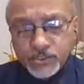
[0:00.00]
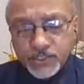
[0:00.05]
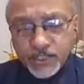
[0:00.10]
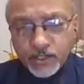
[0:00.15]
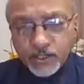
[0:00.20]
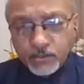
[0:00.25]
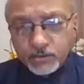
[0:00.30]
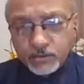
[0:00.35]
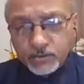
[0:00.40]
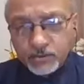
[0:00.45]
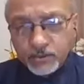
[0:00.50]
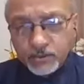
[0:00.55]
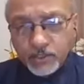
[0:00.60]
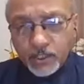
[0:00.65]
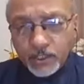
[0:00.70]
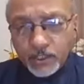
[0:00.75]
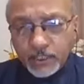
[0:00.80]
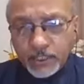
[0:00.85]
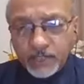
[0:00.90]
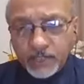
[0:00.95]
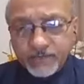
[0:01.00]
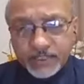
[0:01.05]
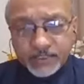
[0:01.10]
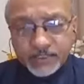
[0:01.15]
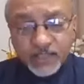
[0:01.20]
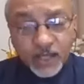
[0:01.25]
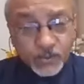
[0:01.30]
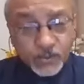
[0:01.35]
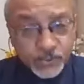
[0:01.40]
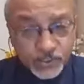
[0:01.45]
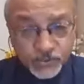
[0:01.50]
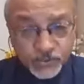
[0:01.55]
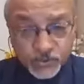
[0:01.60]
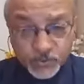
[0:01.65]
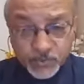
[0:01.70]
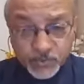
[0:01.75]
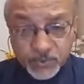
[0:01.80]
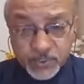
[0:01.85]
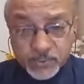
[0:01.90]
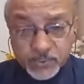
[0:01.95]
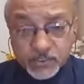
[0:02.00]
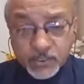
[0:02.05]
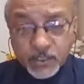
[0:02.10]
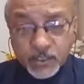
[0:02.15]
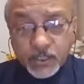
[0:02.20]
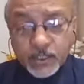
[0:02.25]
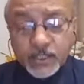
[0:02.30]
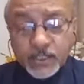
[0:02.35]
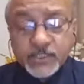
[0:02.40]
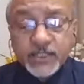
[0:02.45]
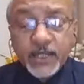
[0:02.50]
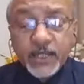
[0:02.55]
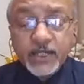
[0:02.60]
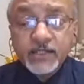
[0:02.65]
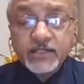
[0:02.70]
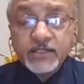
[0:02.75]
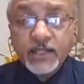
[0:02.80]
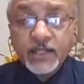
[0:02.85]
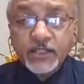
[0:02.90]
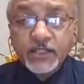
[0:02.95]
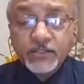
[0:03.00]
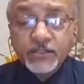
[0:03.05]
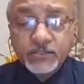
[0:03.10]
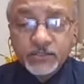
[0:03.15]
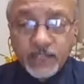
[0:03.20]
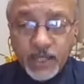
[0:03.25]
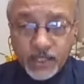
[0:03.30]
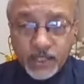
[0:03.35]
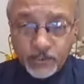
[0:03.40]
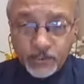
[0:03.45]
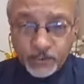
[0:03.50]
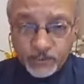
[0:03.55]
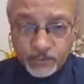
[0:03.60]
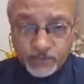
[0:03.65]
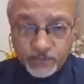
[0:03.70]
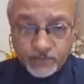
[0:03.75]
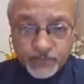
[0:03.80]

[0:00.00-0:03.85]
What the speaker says: around 11,000 rupees. It's entirely on thyroid.